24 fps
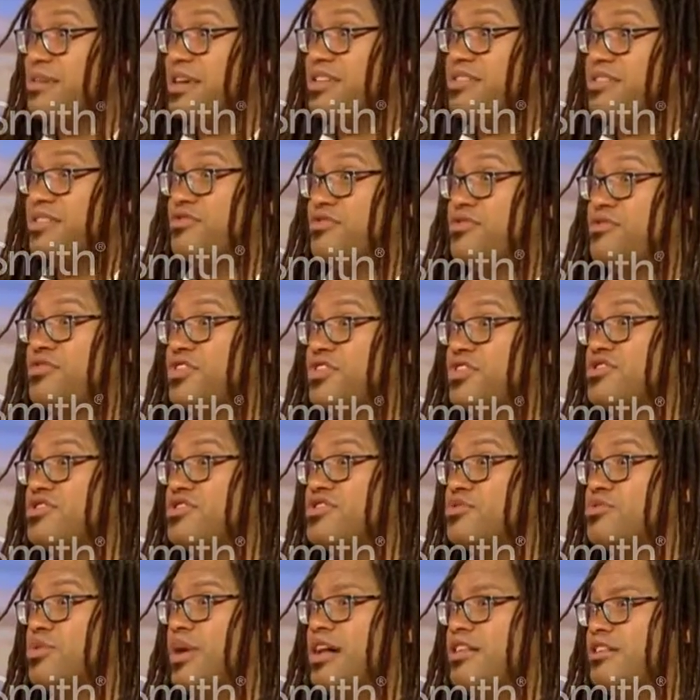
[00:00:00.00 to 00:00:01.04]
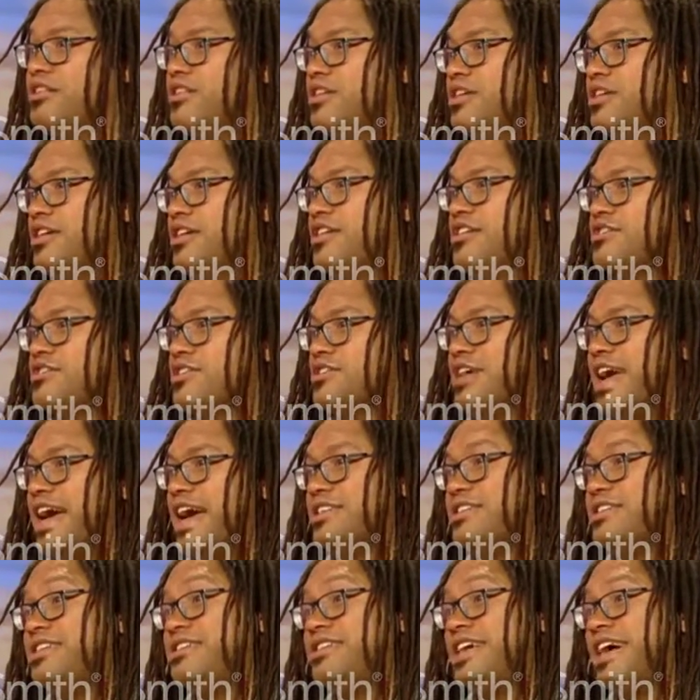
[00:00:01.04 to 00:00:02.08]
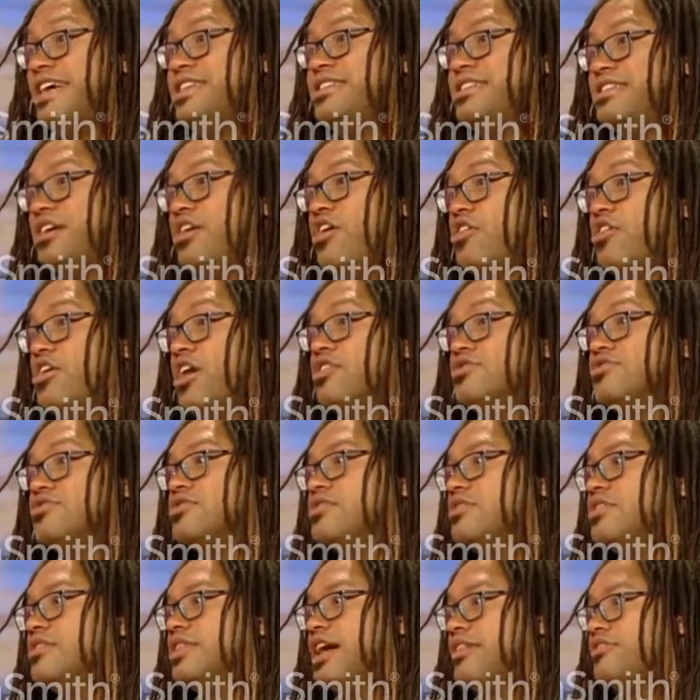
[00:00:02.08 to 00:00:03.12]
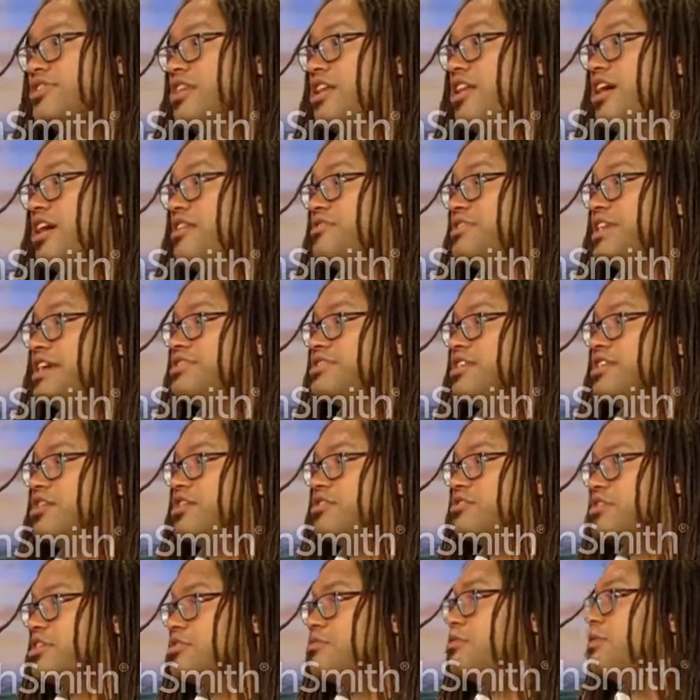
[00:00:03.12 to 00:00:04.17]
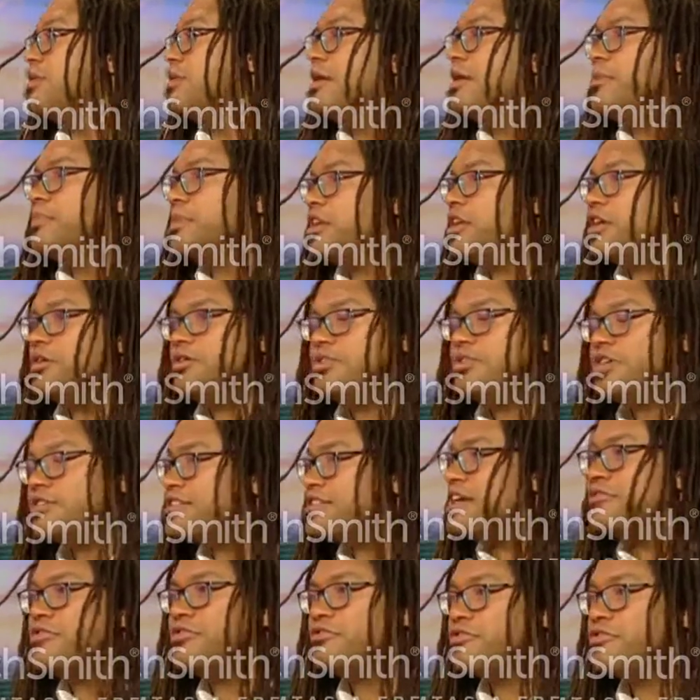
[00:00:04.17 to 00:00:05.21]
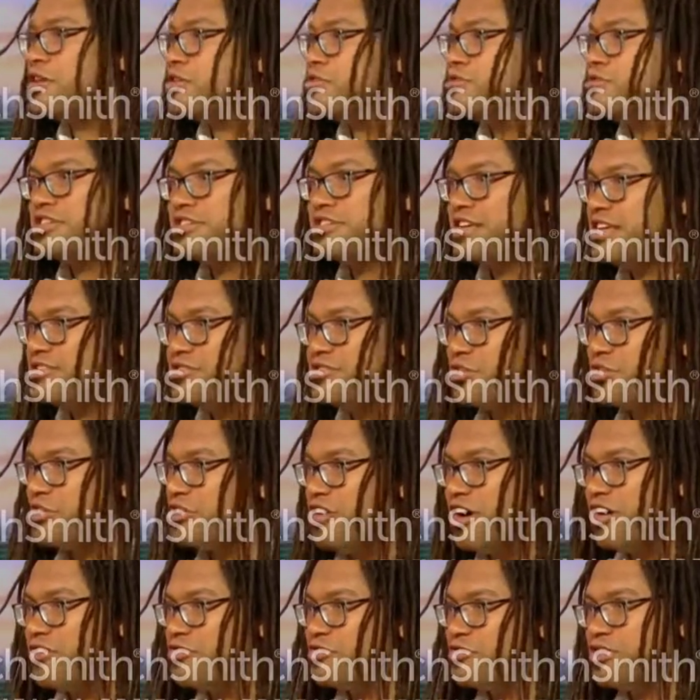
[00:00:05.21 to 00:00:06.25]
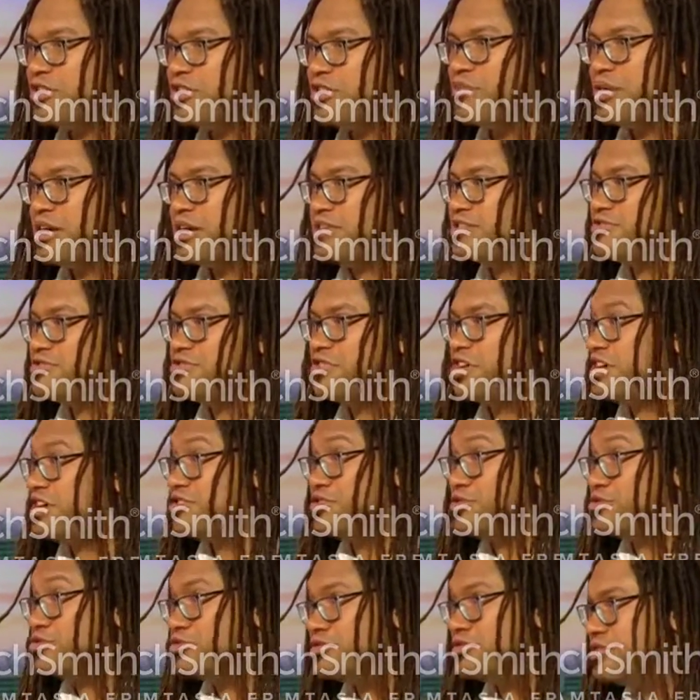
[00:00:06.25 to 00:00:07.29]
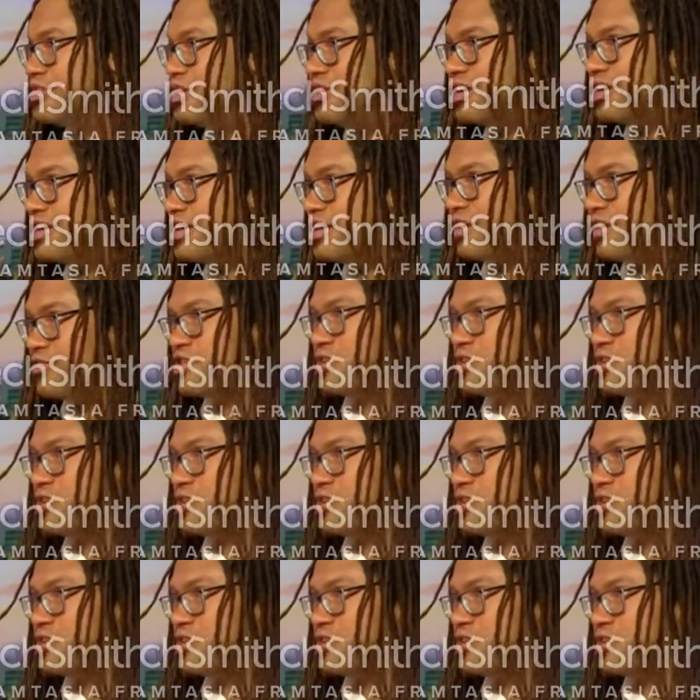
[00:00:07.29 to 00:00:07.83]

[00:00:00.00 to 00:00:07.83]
different version as well. So they actually test it on us. They have to live test it on. So, 7 phones is not enough for a comprehensive study at all. You'd have to do